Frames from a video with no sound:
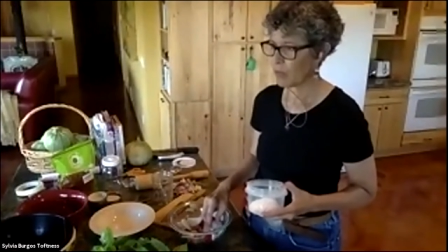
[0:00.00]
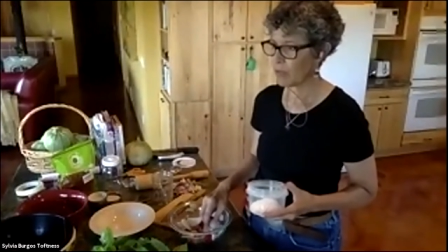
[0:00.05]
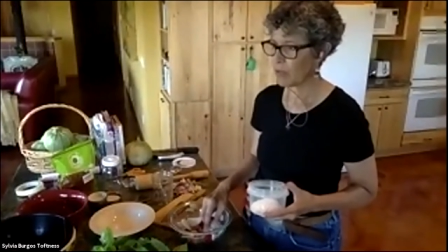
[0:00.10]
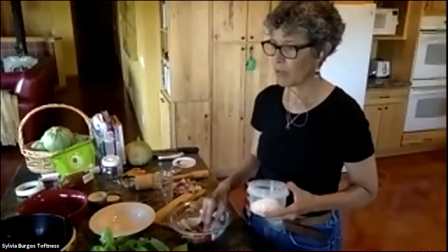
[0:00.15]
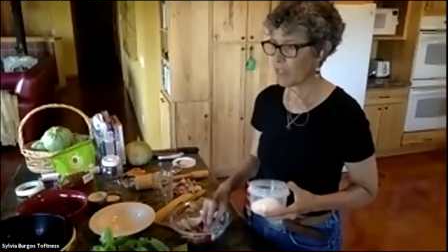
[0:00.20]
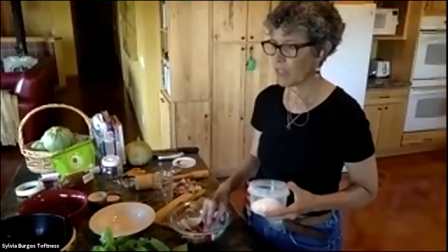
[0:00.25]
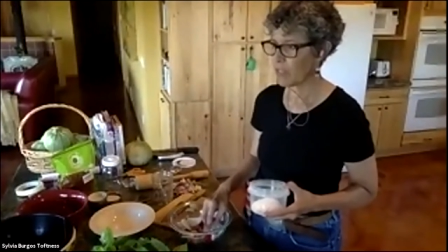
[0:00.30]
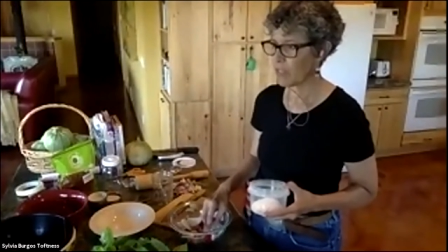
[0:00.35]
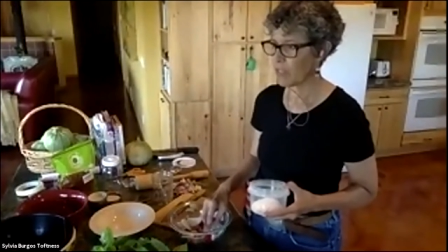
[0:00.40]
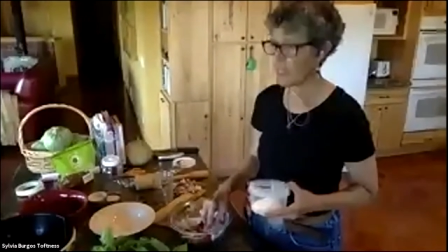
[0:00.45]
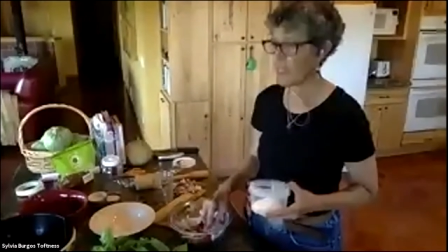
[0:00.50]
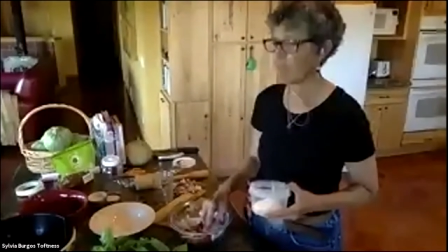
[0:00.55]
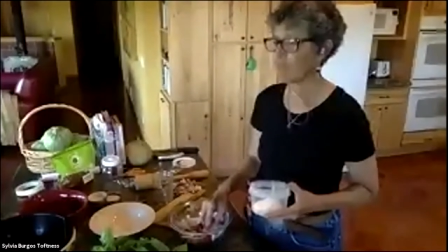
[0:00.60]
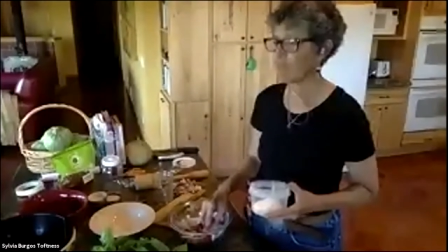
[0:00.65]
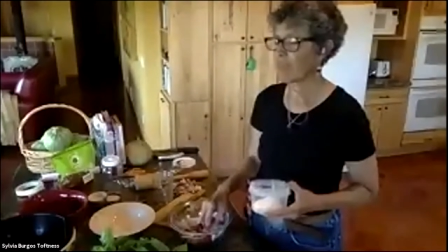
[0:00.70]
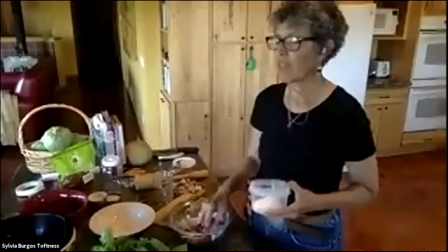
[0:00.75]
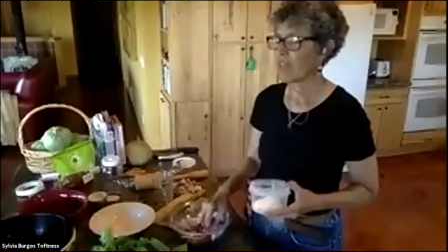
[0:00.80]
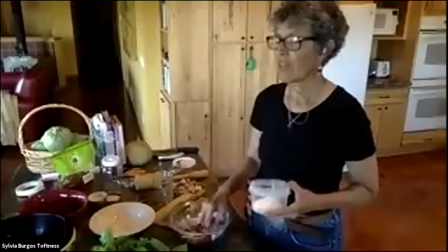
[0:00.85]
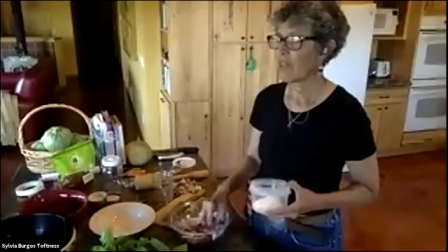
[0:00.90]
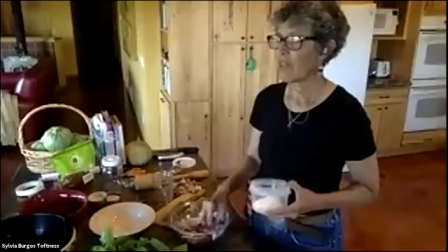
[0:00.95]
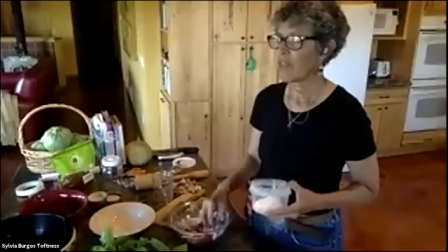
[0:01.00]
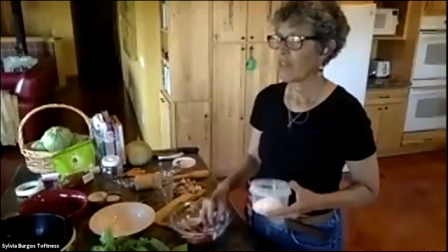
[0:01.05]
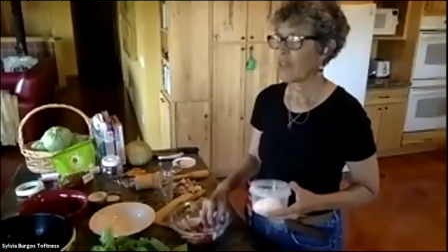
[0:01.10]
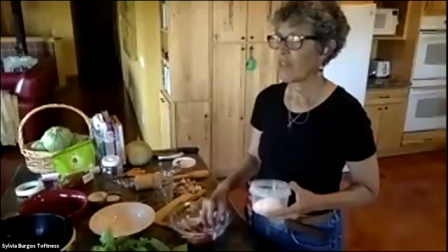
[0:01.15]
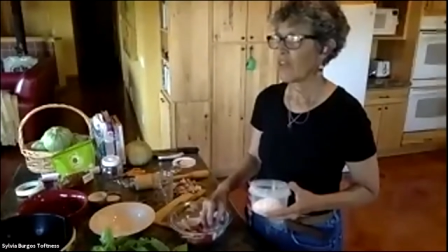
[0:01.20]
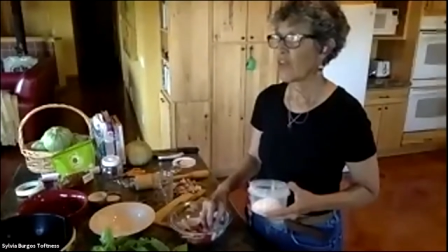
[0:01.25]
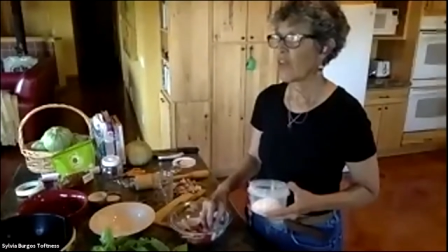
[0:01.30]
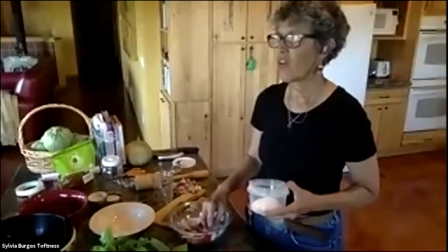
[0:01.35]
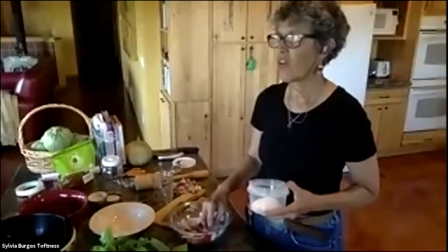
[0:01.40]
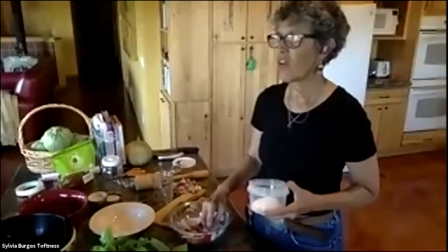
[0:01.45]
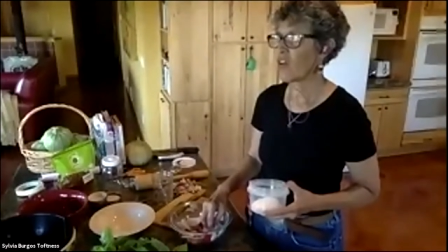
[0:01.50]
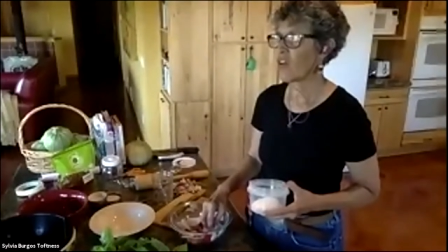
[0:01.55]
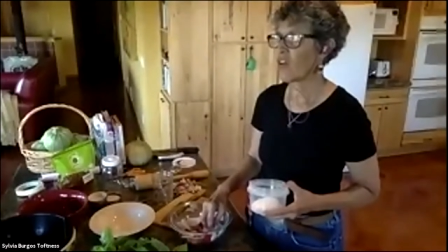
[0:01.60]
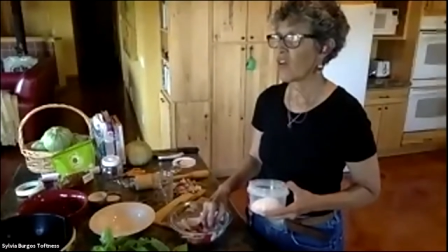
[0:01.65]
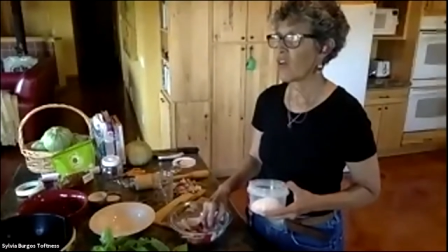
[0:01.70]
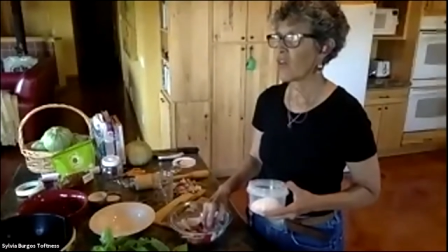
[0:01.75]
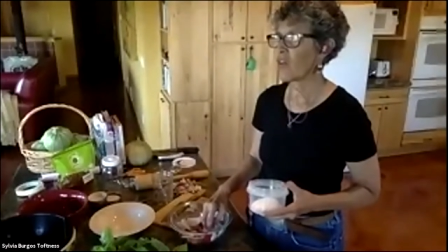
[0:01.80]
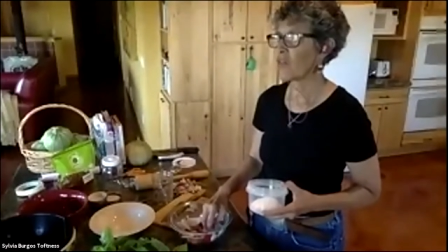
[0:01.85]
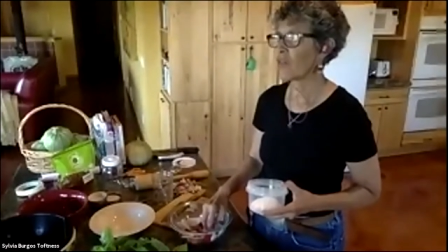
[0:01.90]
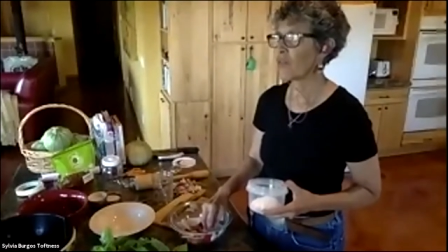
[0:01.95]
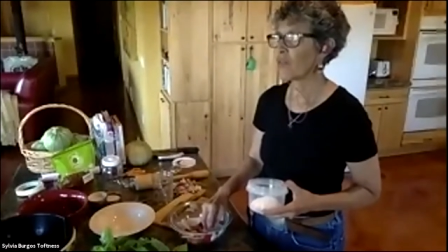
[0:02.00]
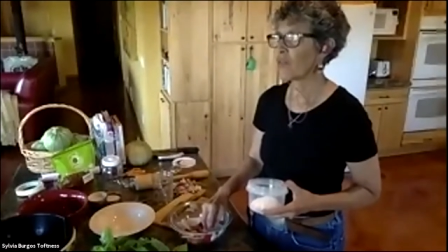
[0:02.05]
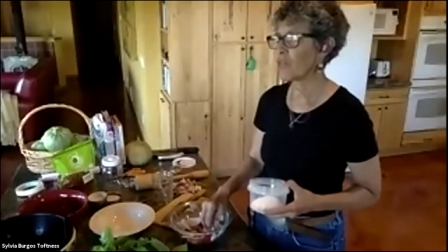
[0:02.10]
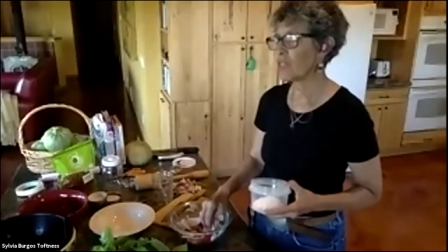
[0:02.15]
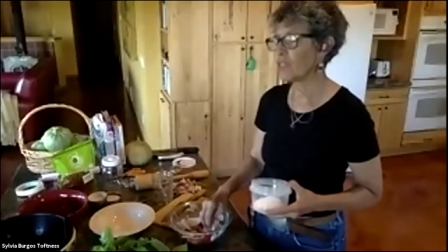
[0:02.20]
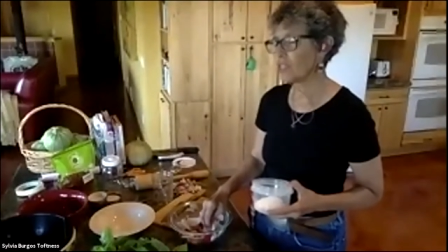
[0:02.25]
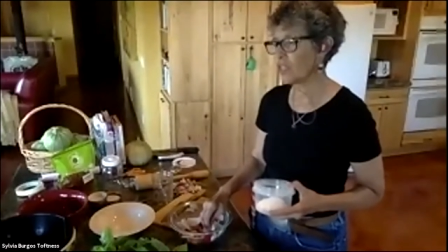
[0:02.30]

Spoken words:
Okay. There are 3